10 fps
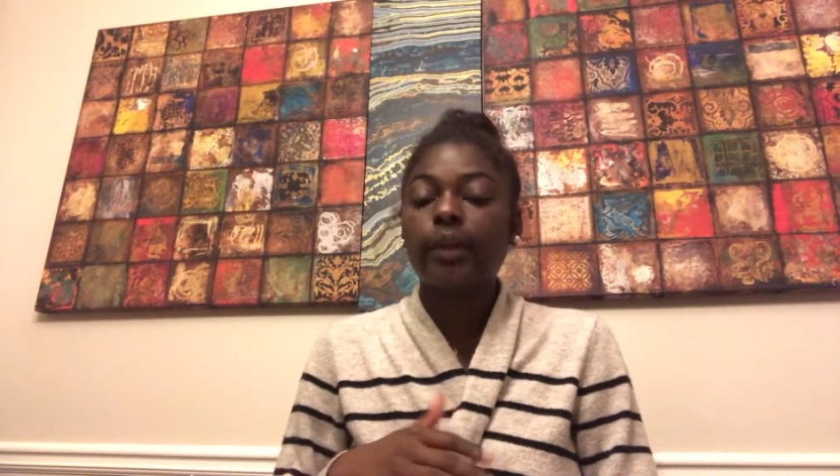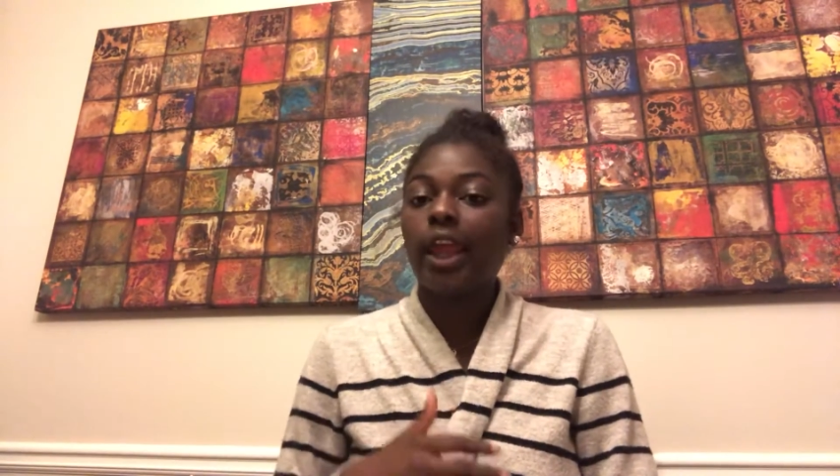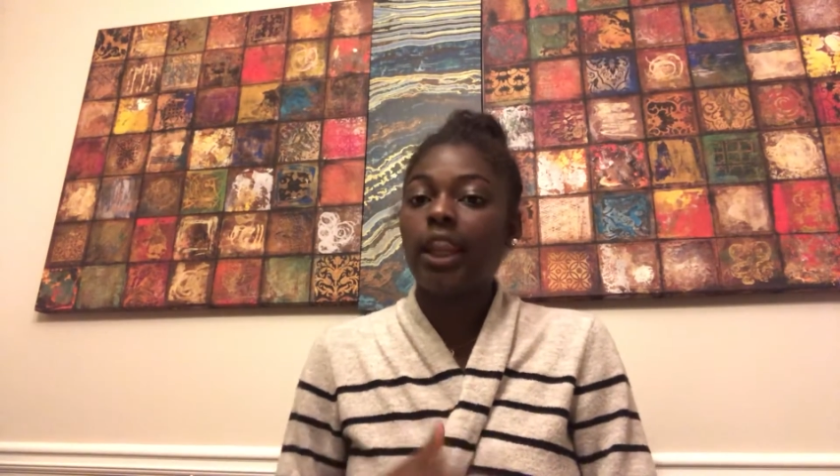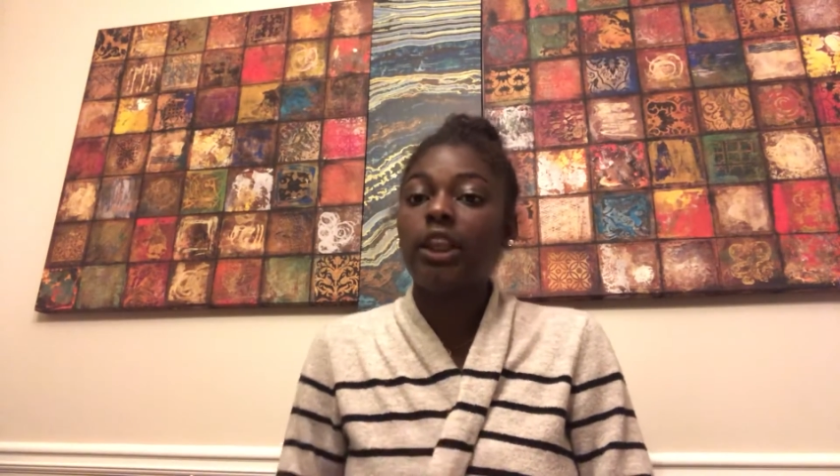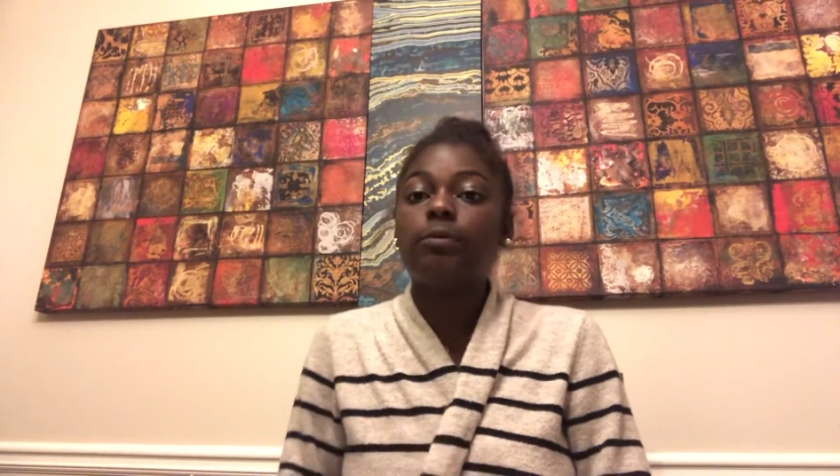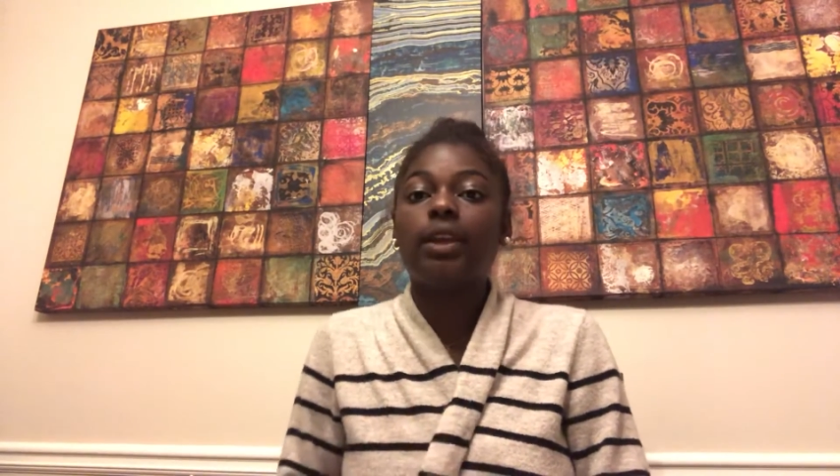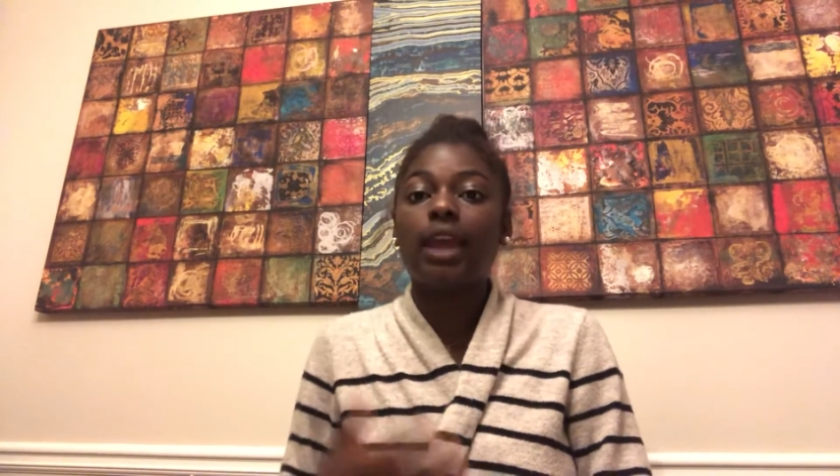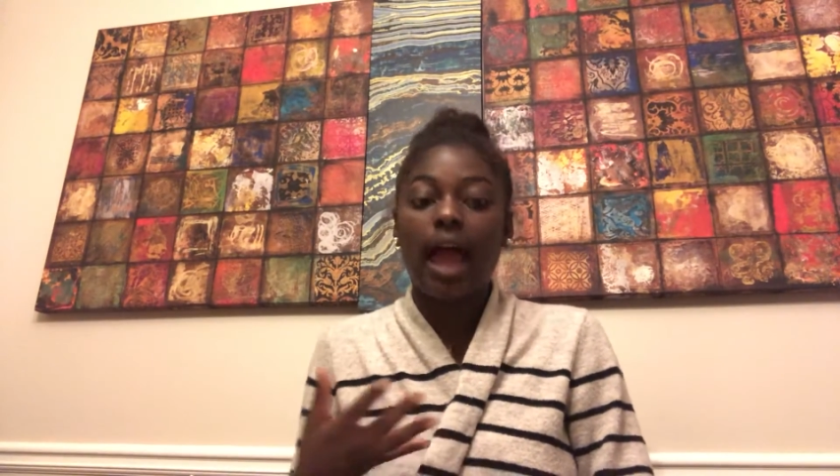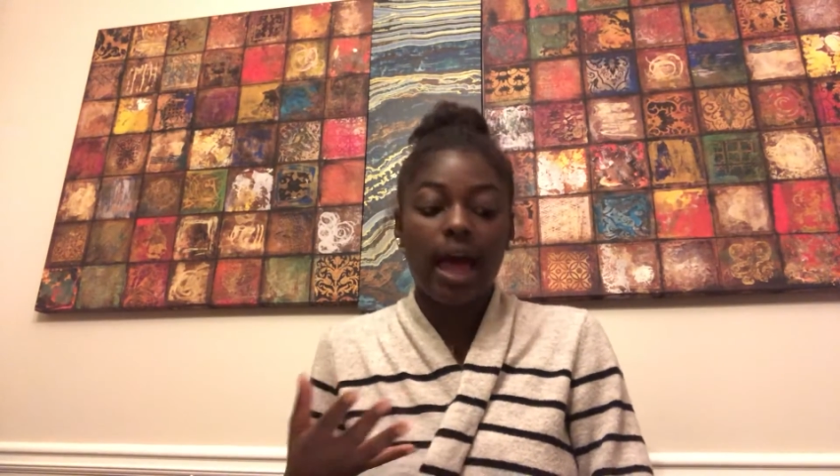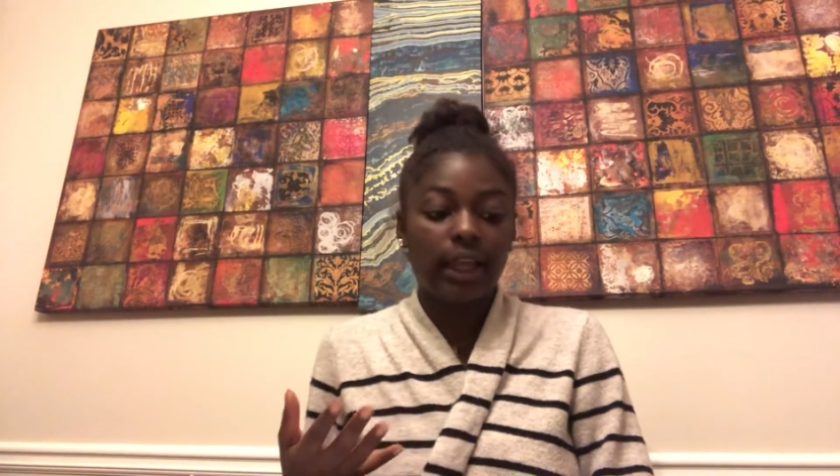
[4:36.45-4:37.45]
and he's being
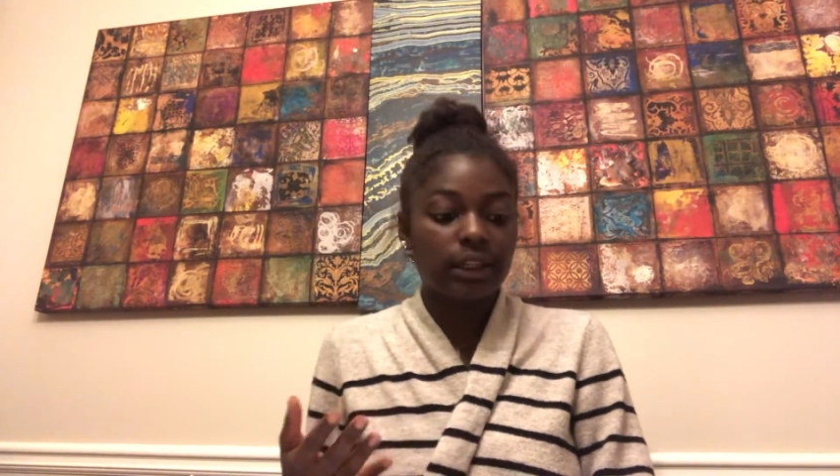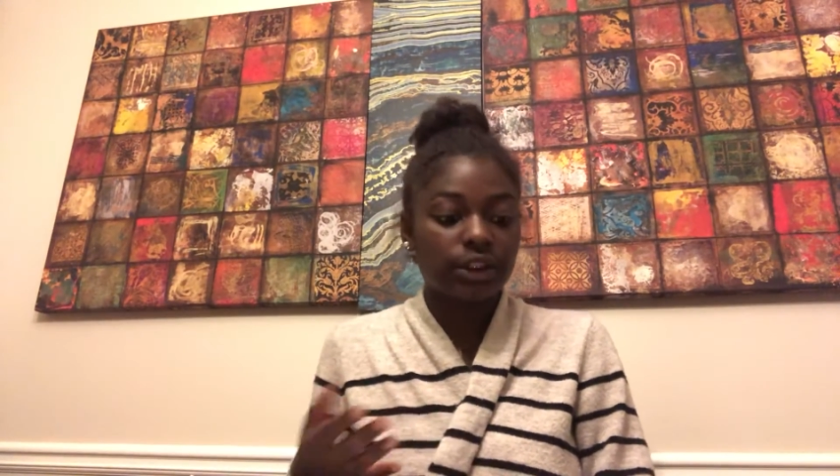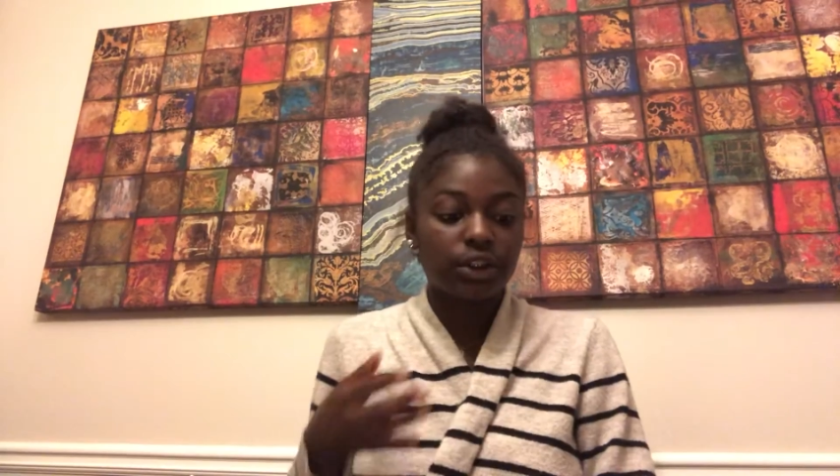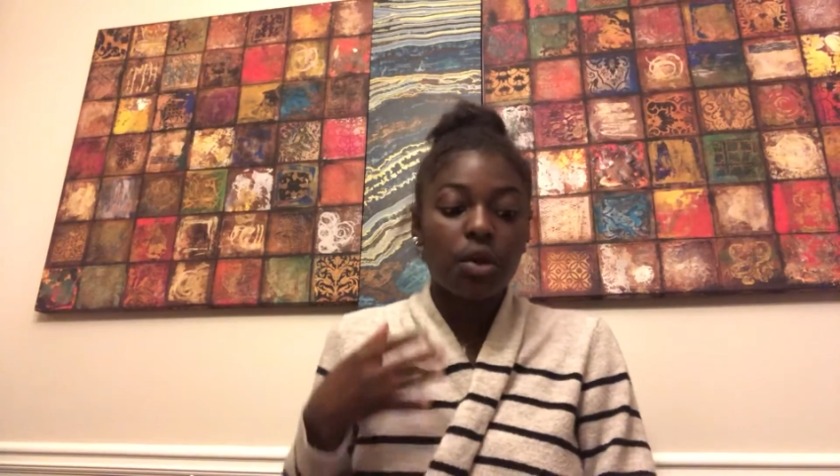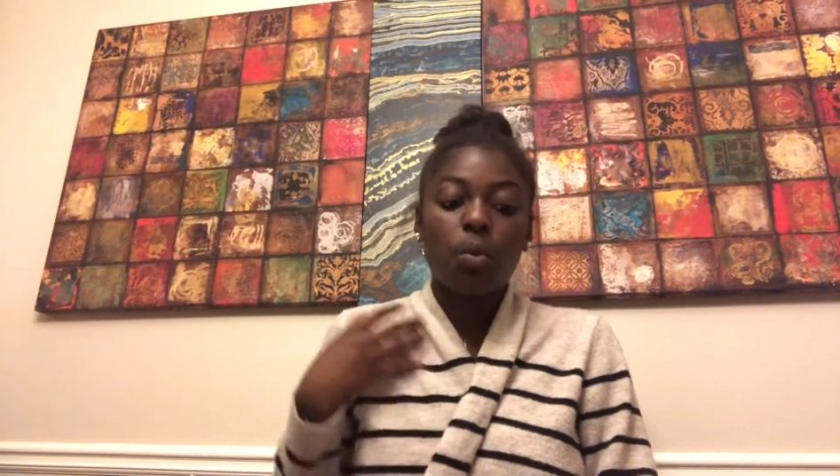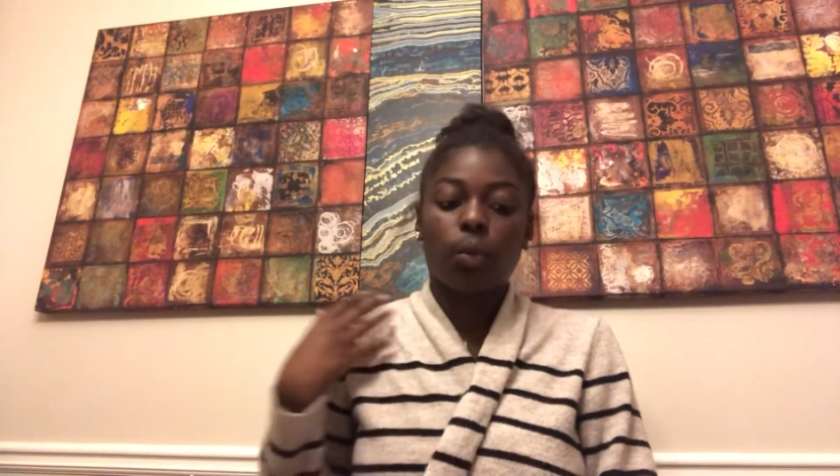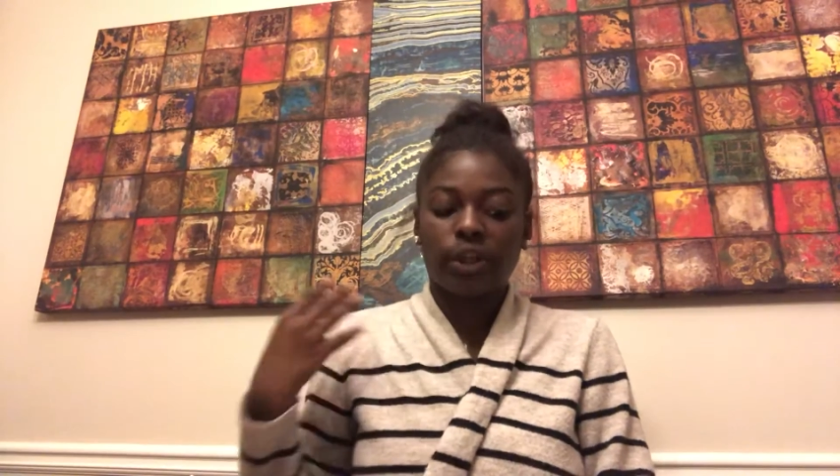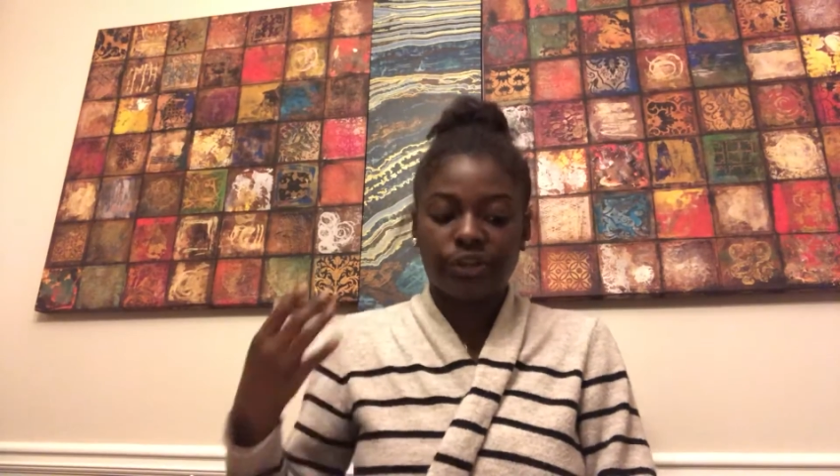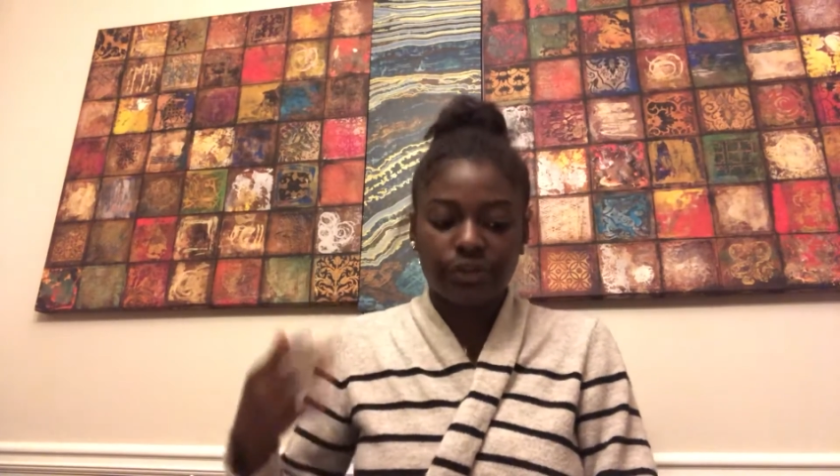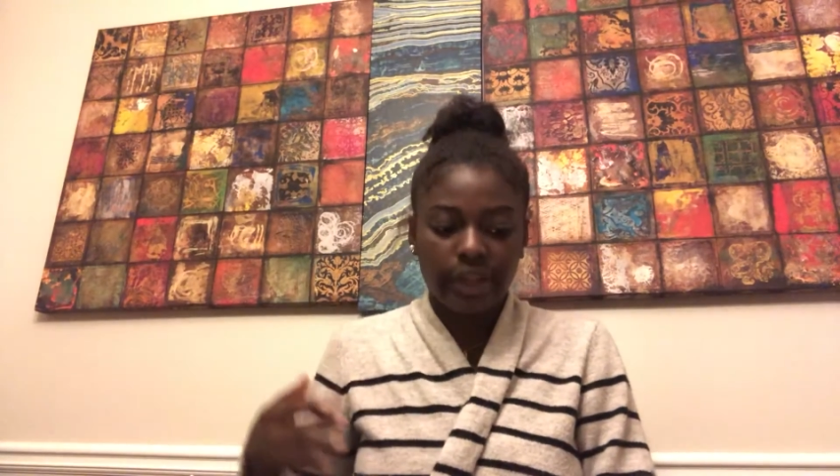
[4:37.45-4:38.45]
asked, what
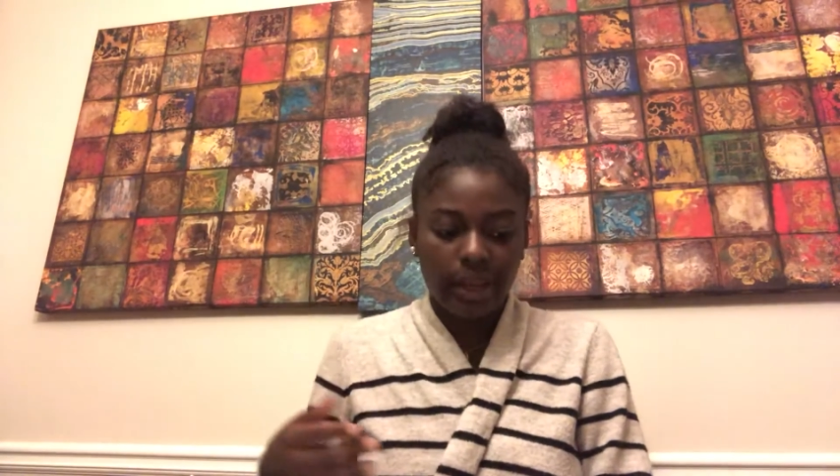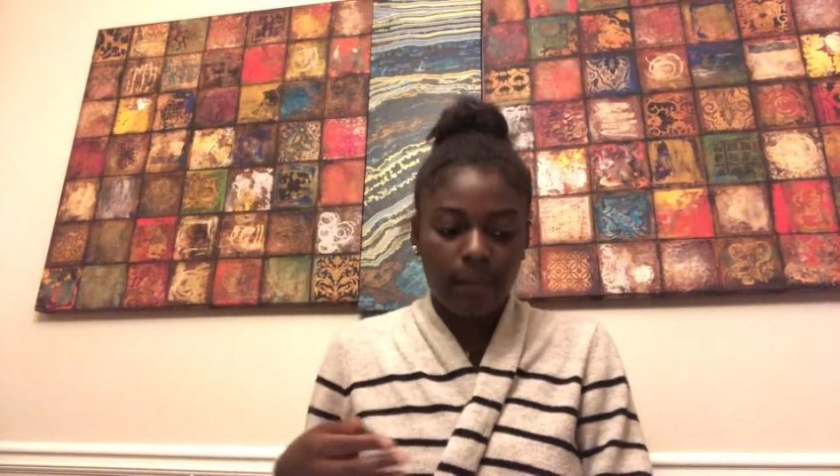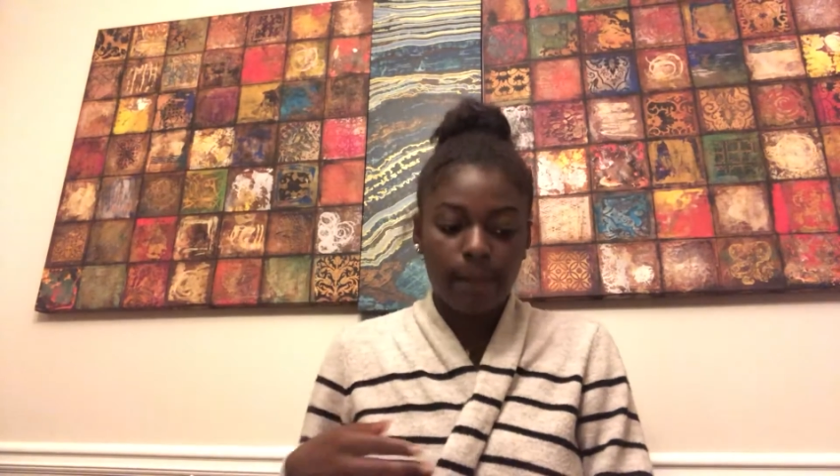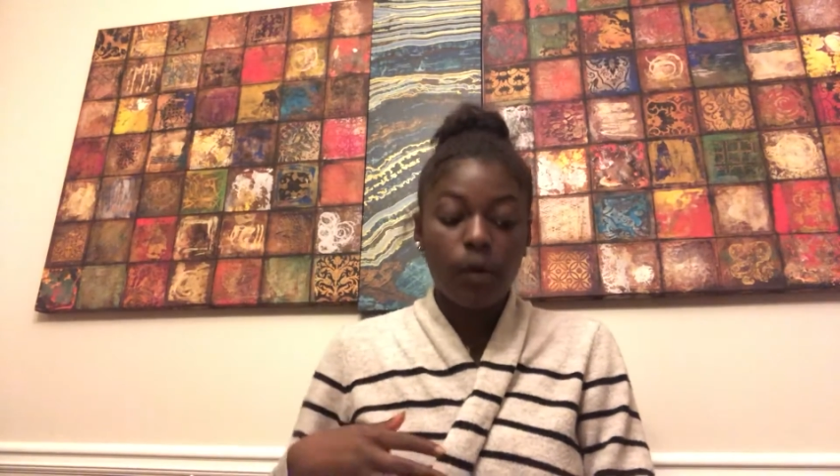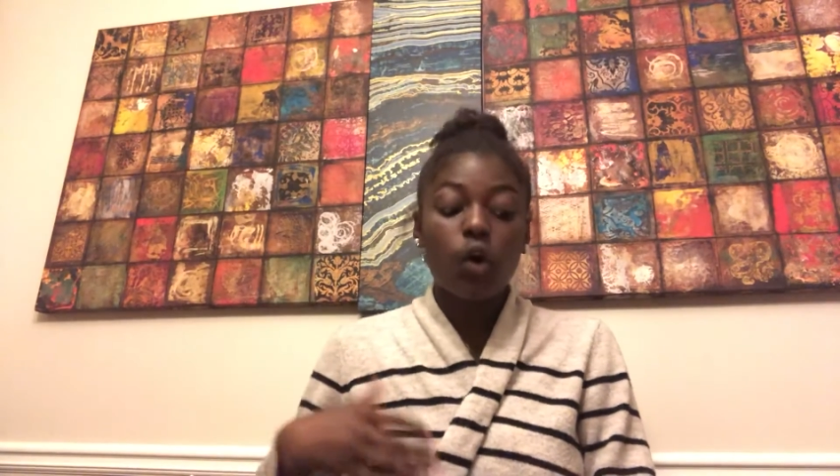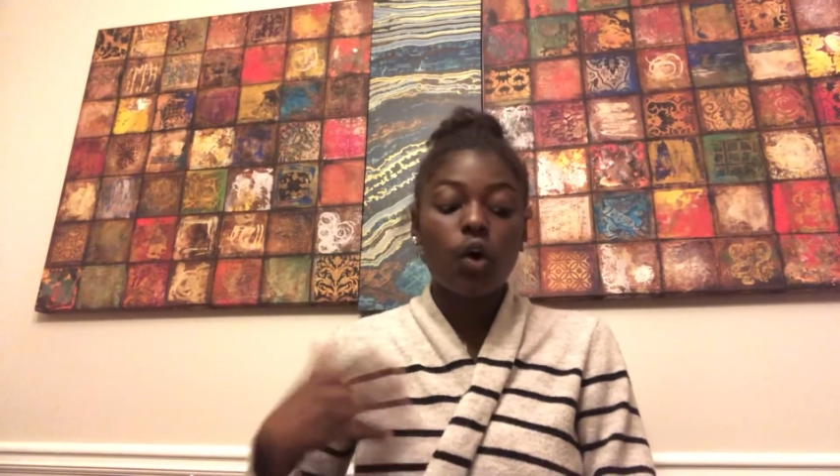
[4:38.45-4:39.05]
is your name?